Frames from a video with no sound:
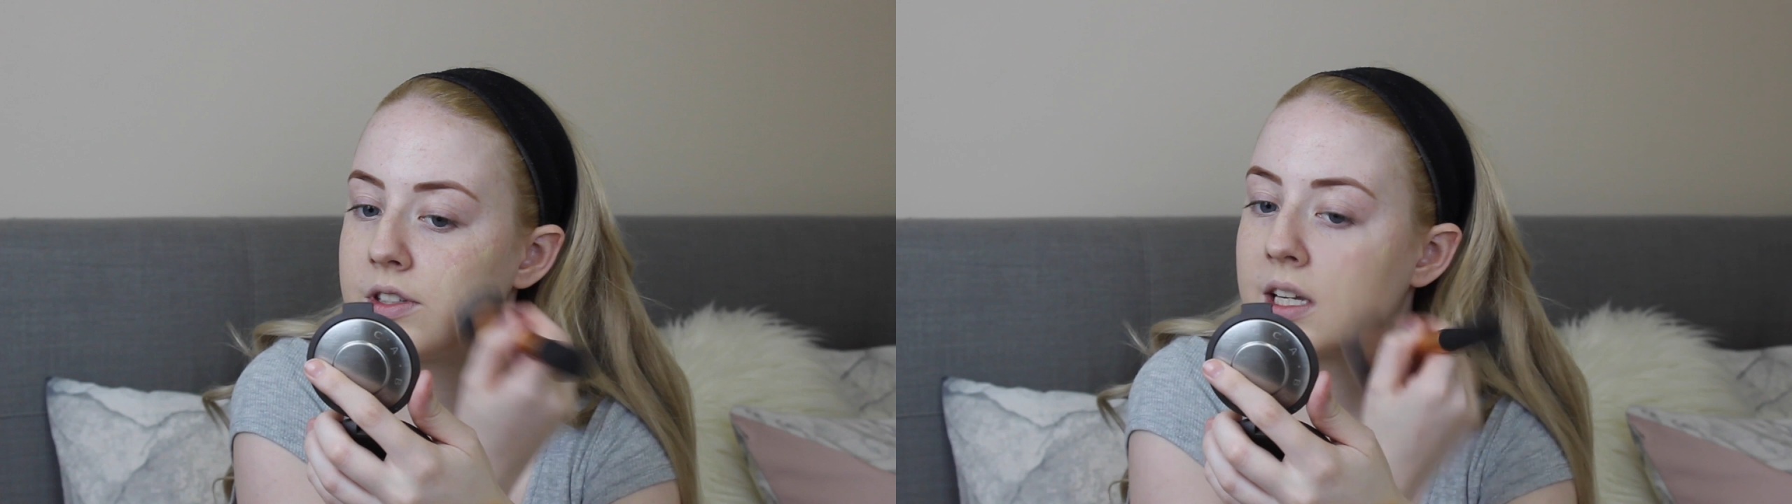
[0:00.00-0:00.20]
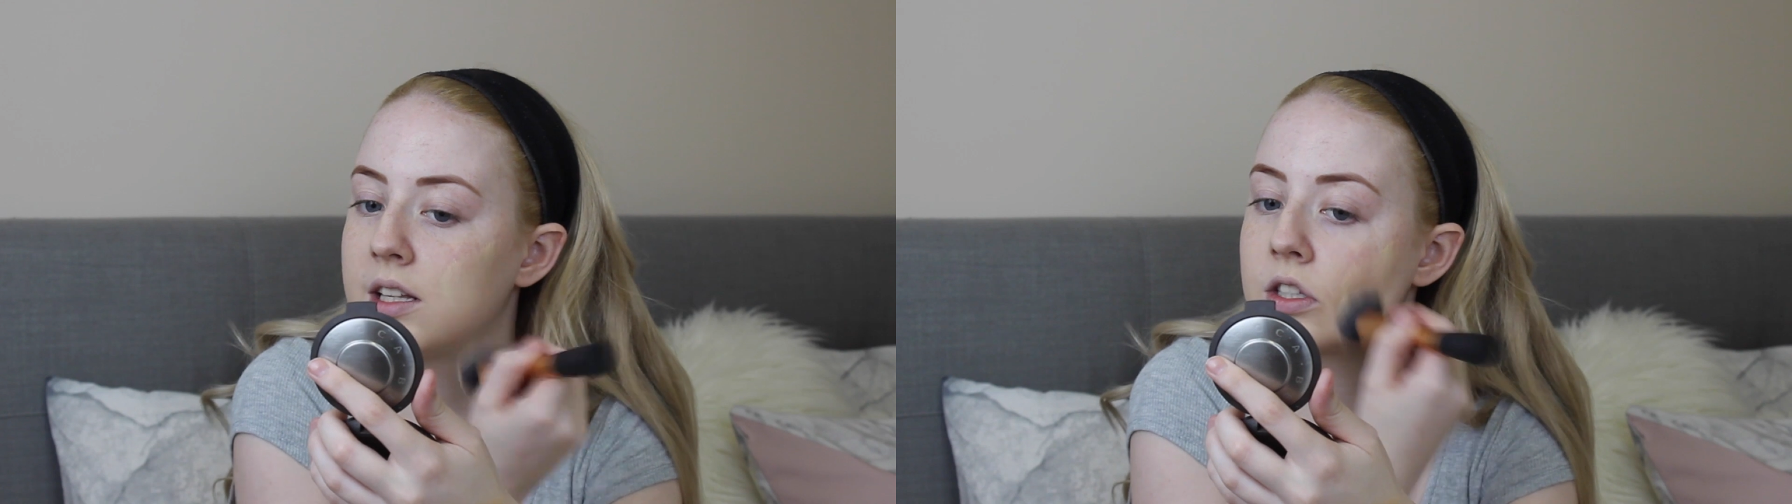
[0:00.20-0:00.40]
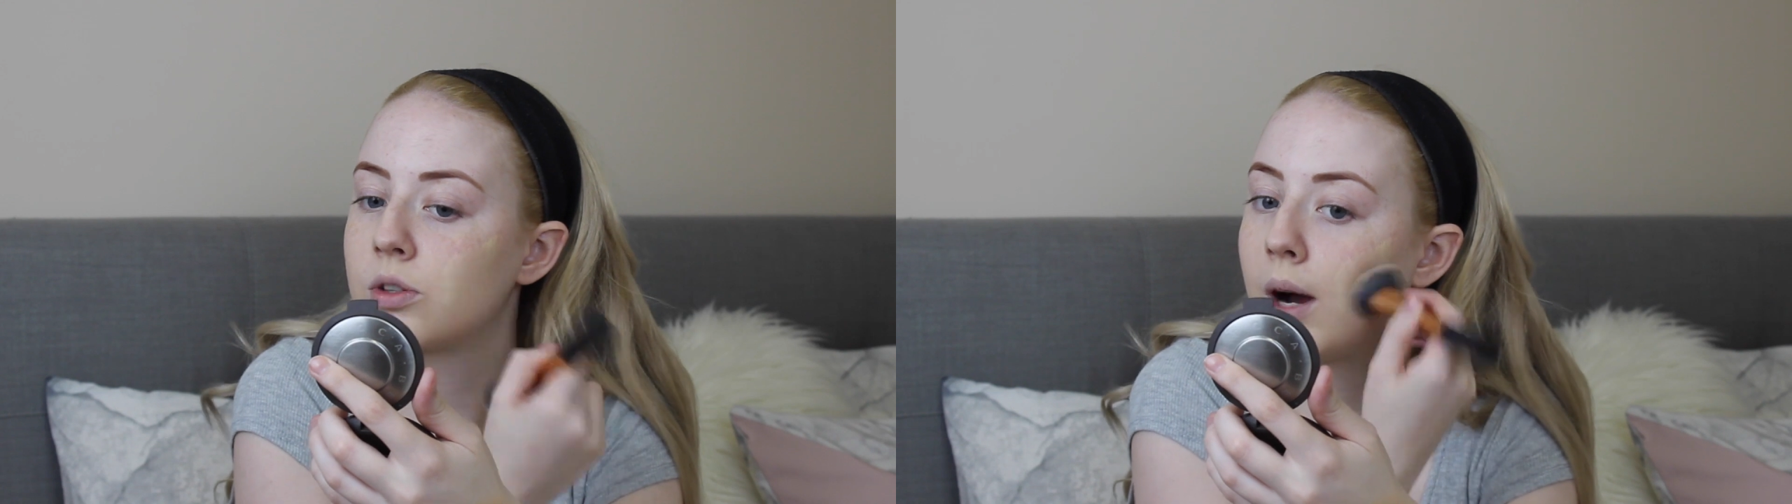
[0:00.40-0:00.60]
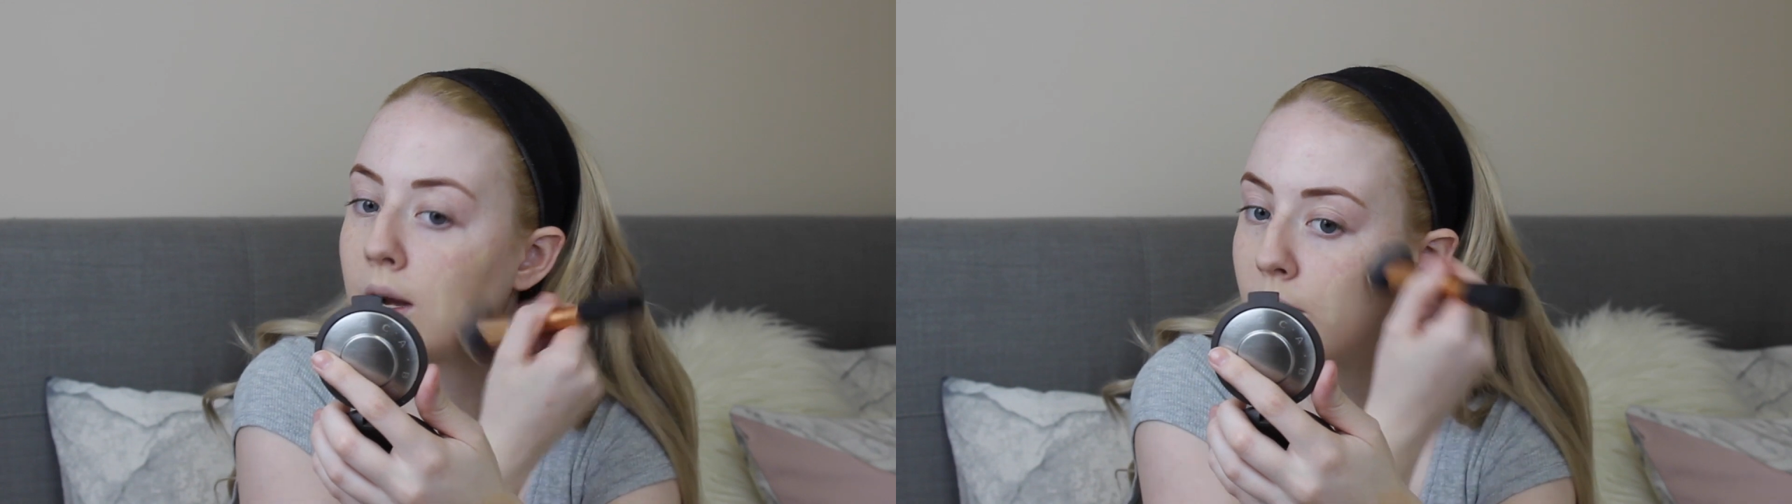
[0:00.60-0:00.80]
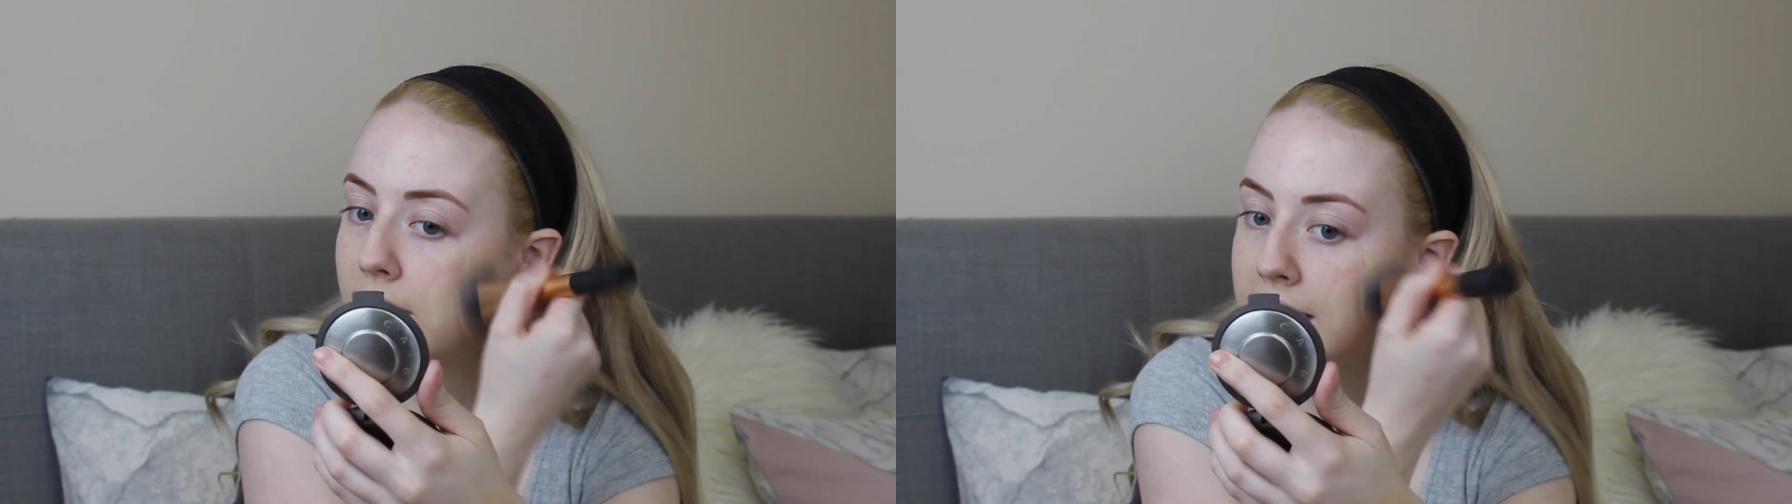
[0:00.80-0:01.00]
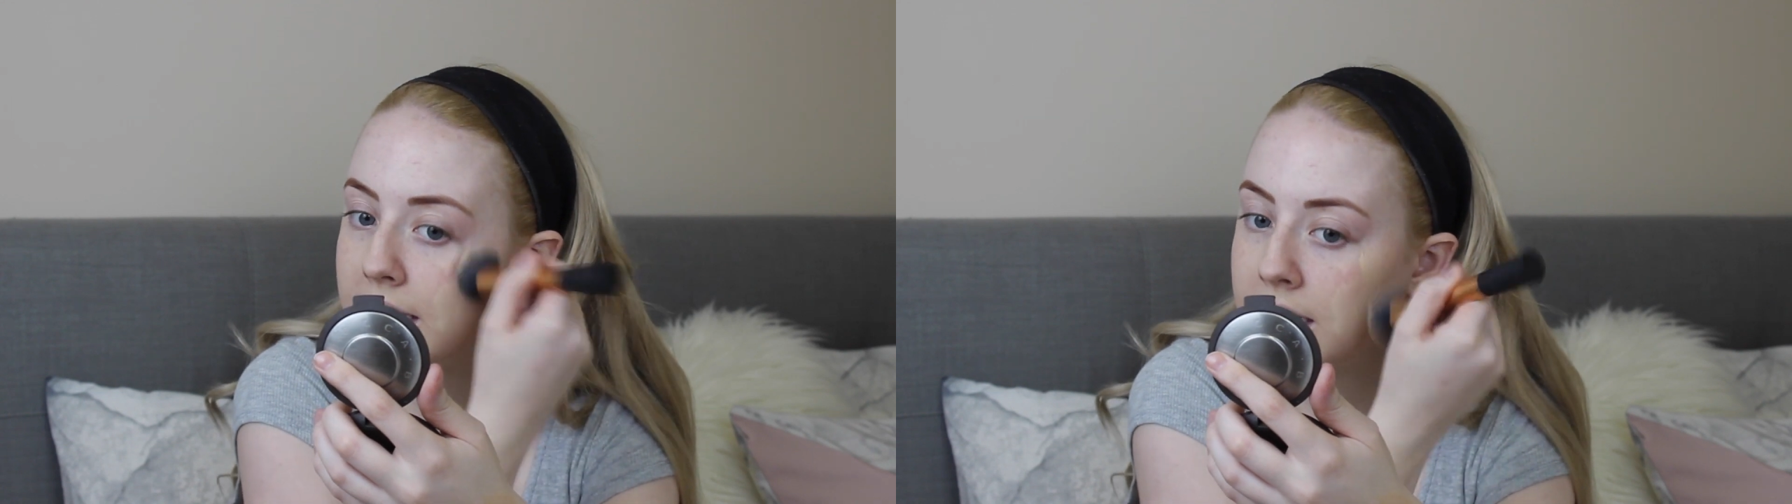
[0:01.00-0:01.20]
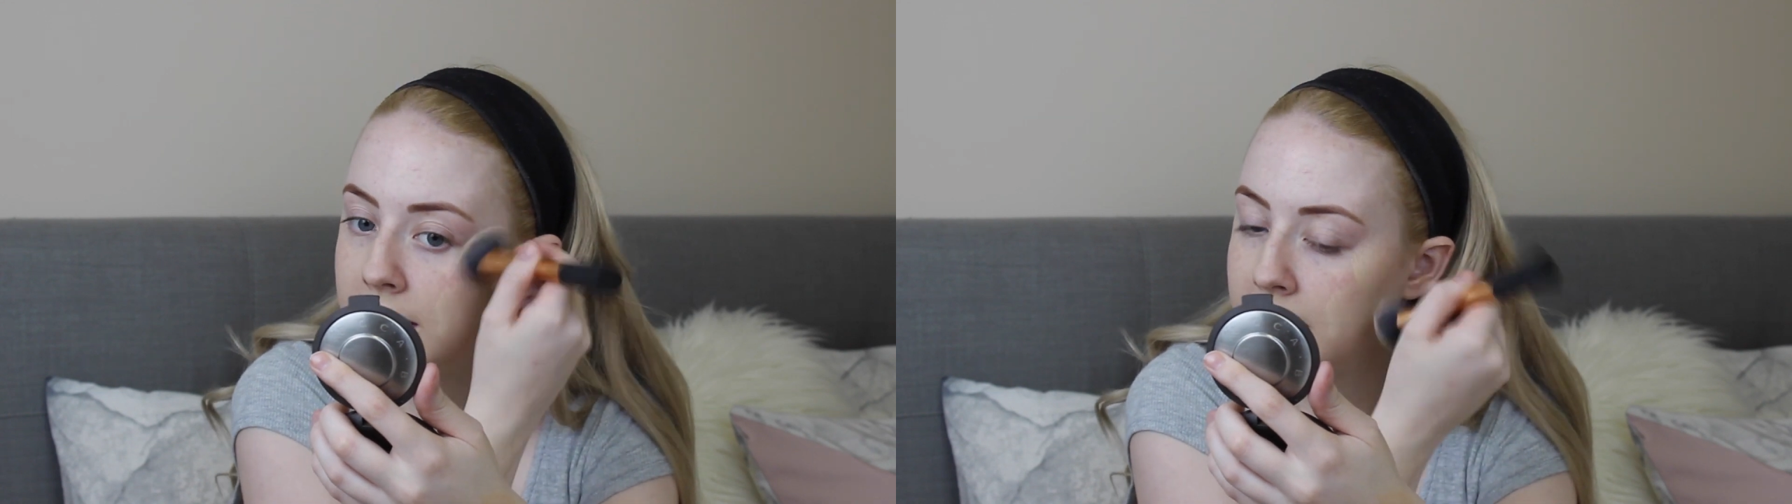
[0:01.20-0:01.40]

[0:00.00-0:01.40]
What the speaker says: your skin's quite oily